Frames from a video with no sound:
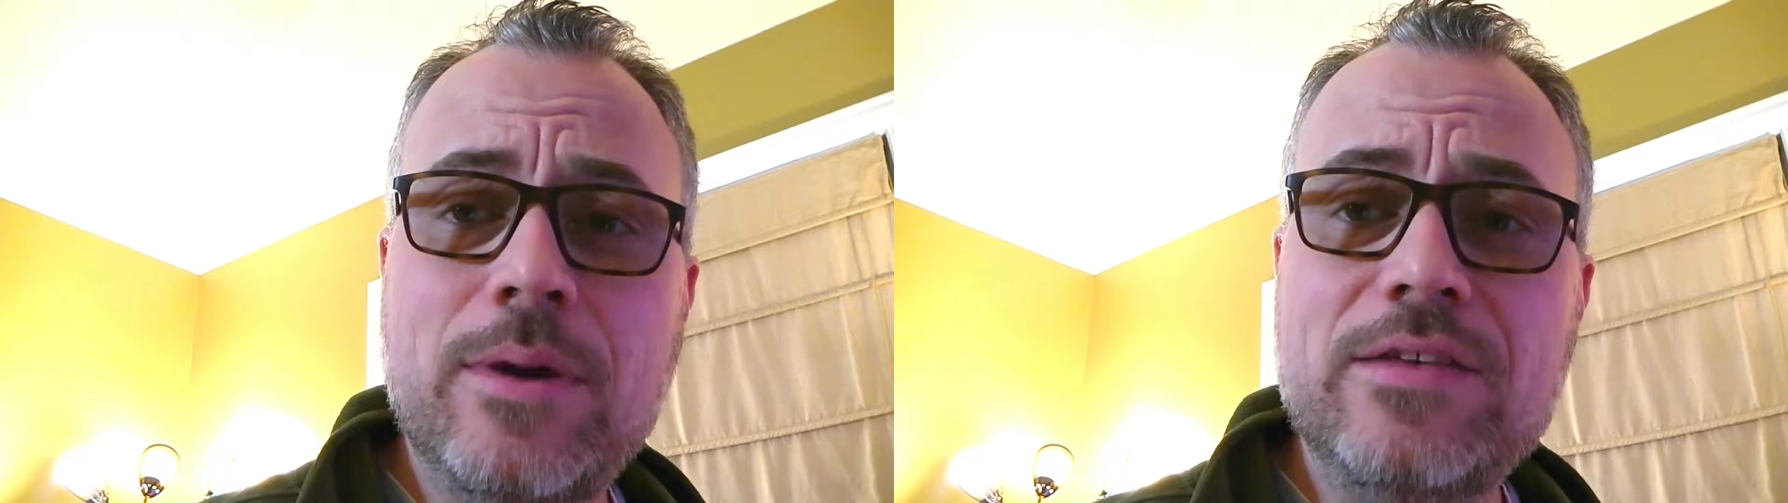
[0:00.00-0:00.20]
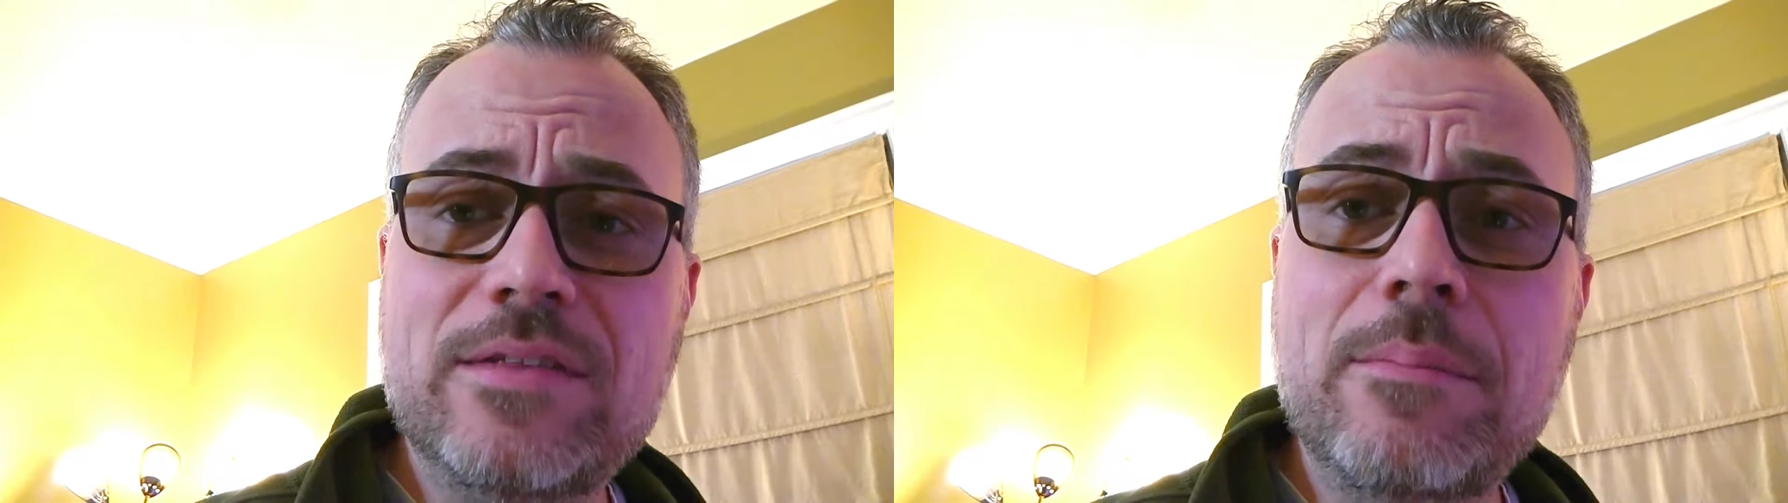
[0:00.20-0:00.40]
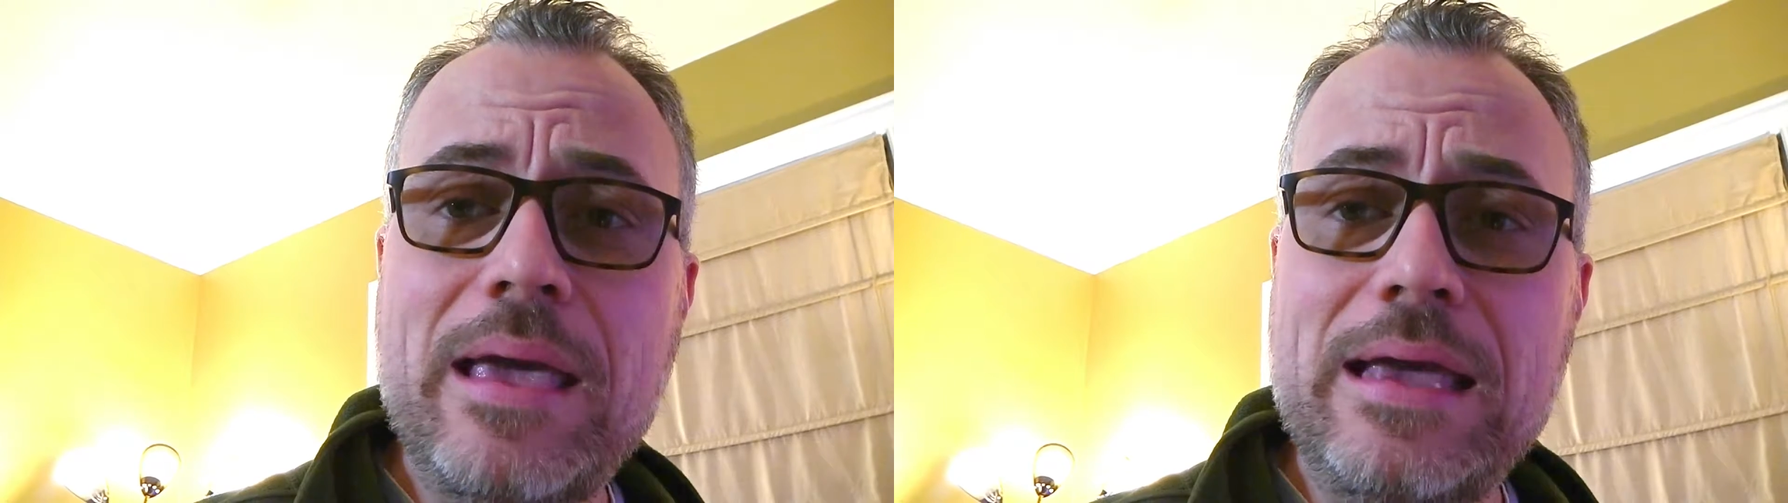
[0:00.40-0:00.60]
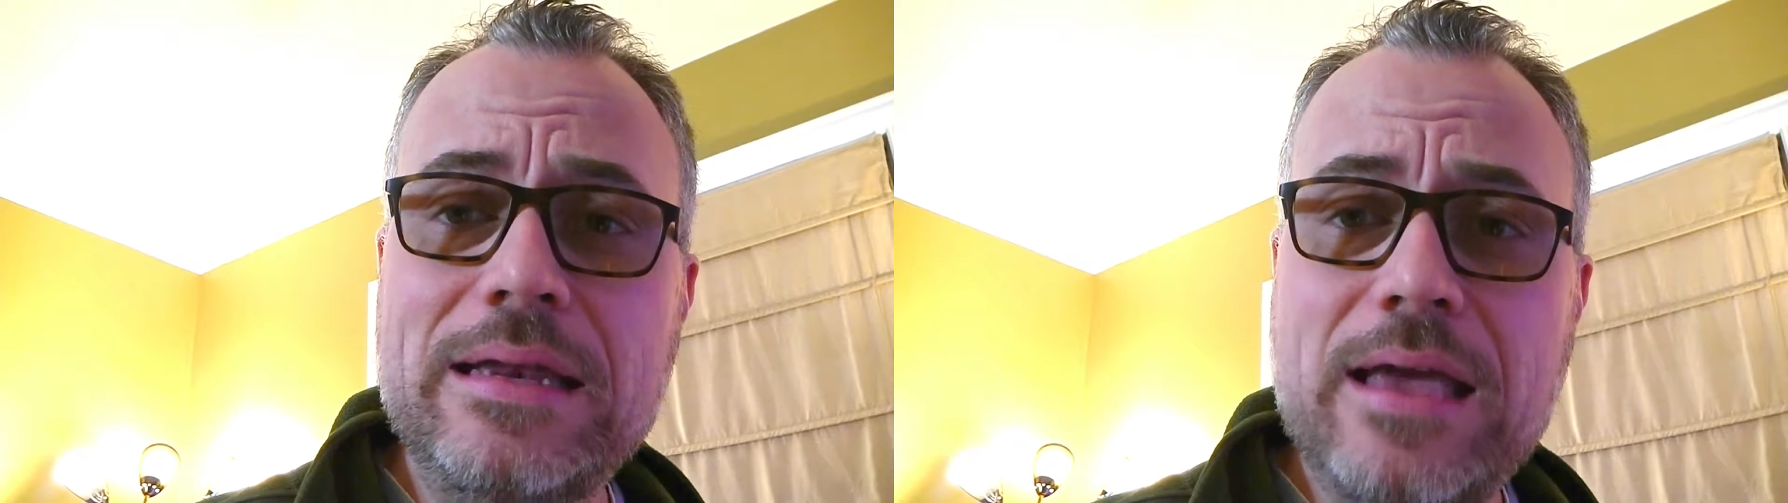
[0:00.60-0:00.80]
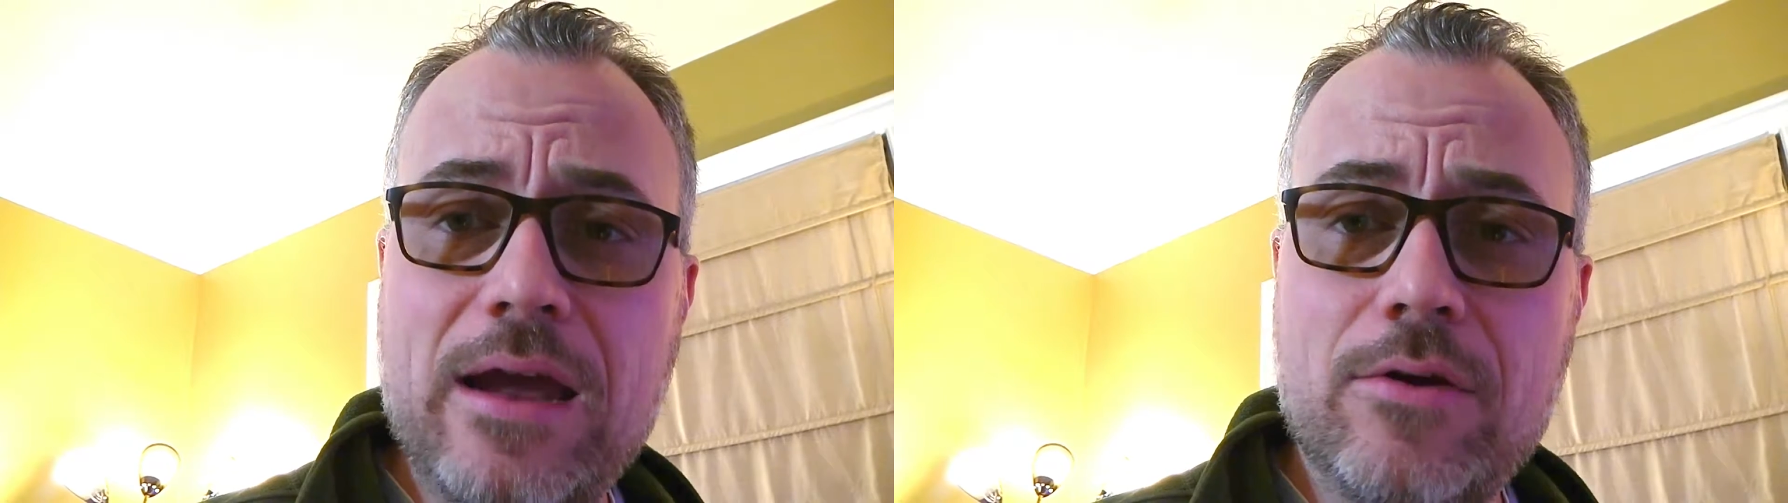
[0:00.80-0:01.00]
the main
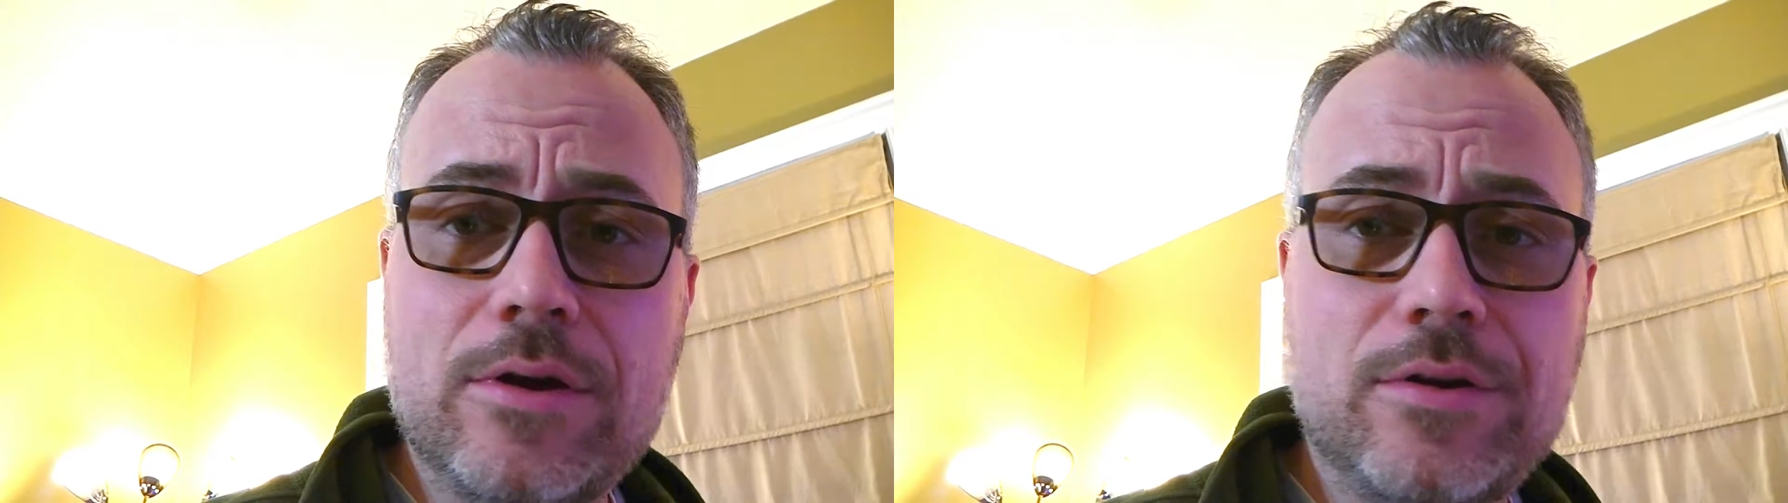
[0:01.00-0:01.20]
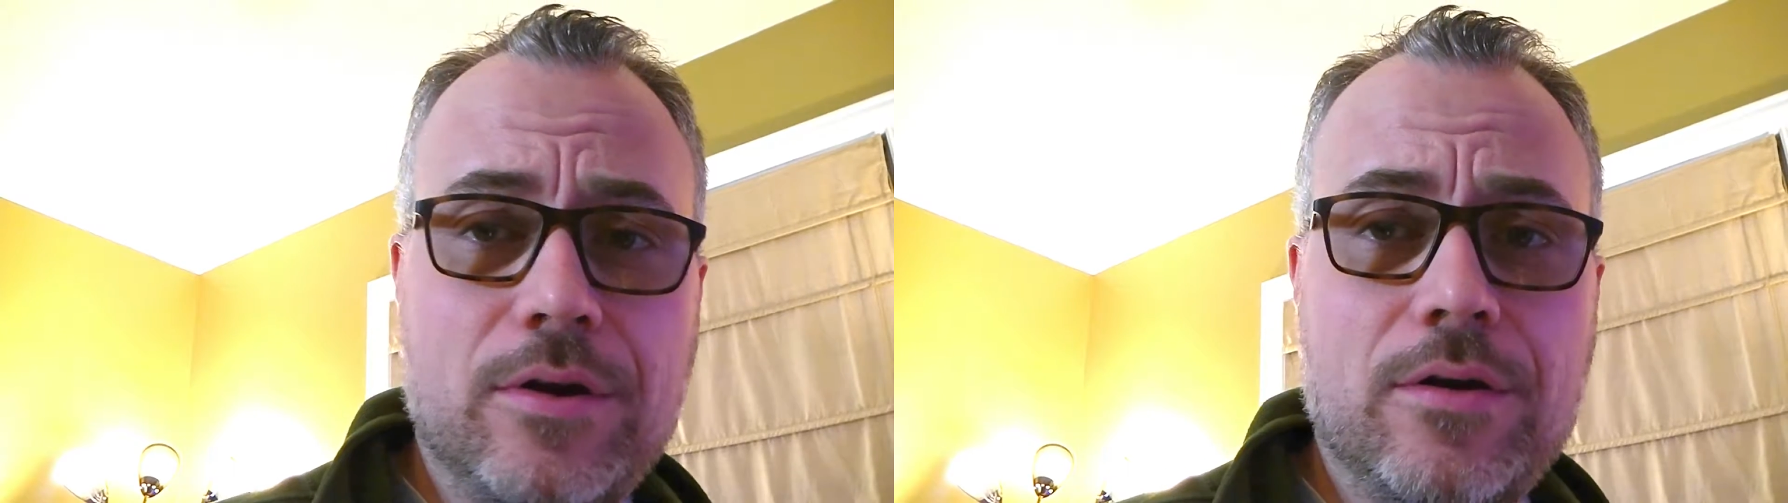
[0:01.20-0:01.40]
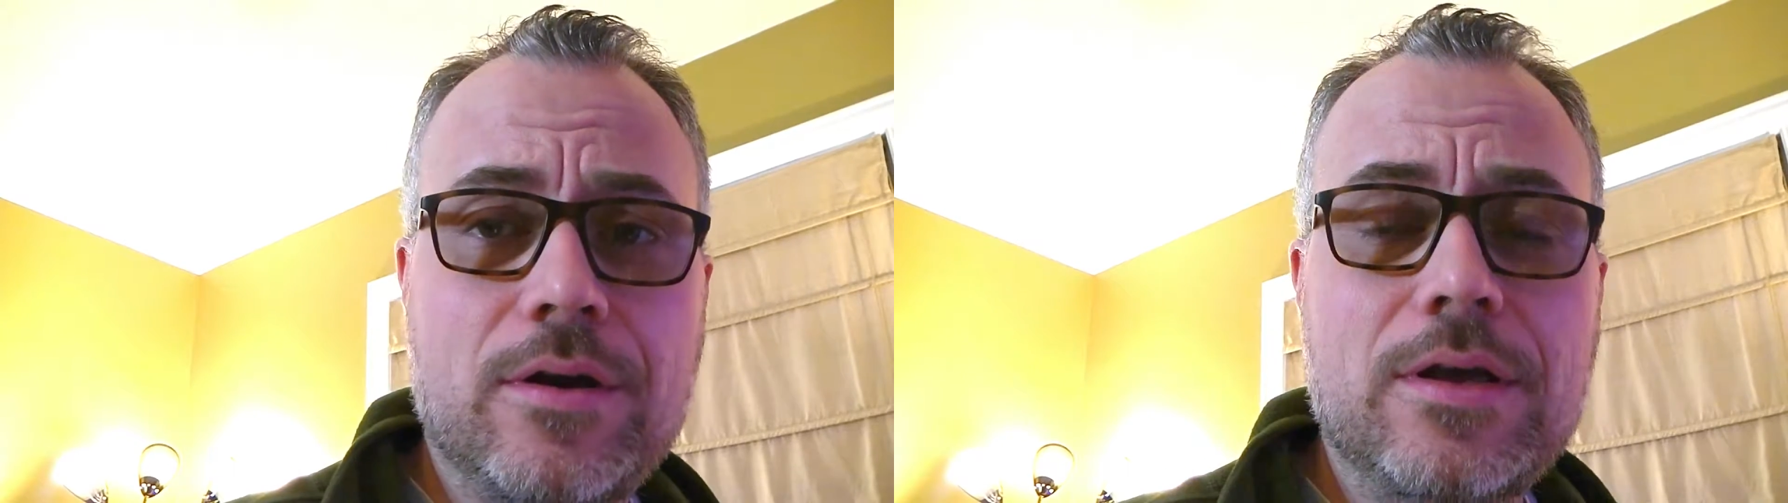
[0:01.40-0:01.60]
character.